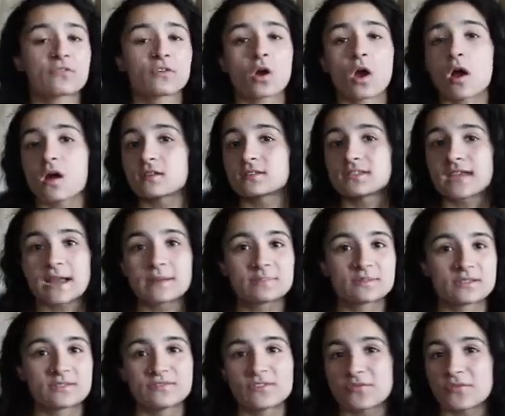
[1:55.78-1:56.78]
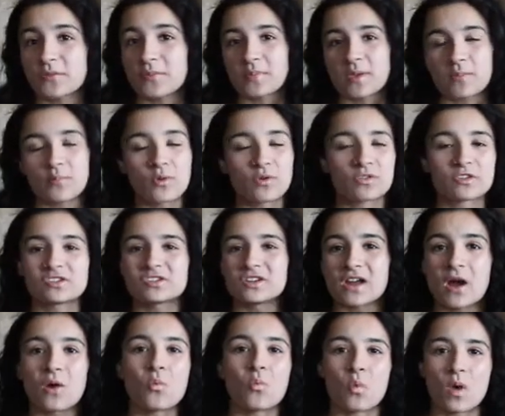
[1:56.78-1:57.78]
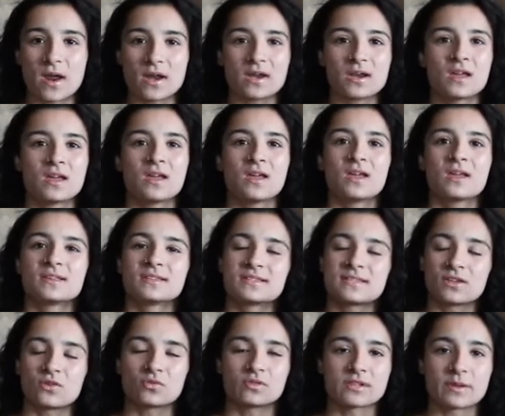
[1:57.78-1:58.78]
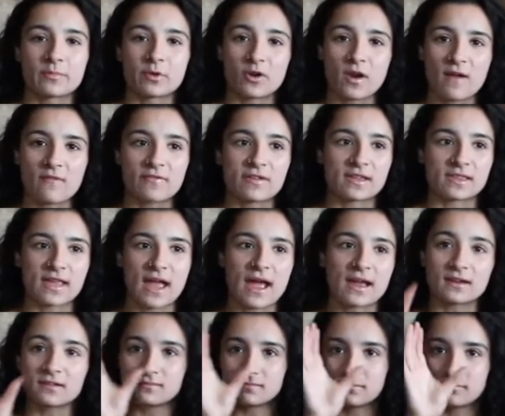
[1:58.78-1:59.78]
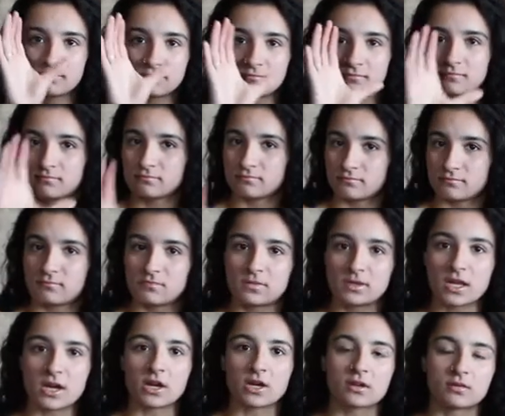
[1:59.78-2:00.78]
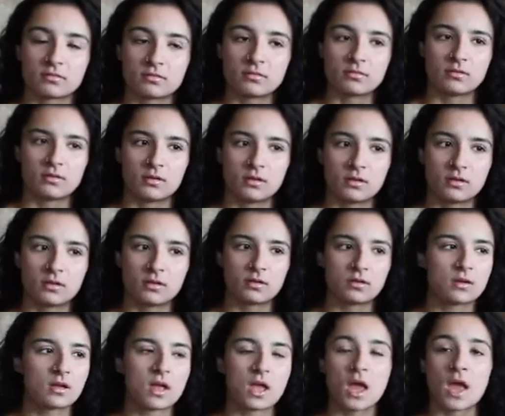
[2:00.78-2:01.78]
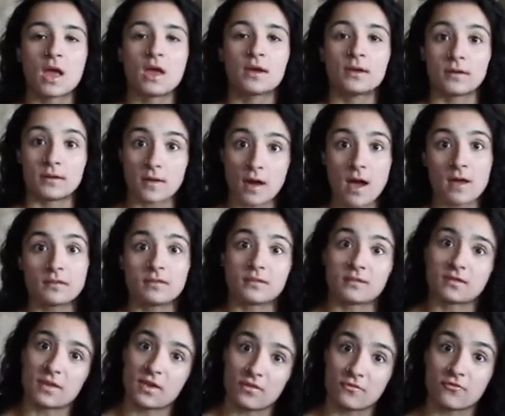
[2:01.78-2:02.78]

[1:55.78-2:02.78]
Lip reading: for all types of different people. There's not one single demographic that they're not looking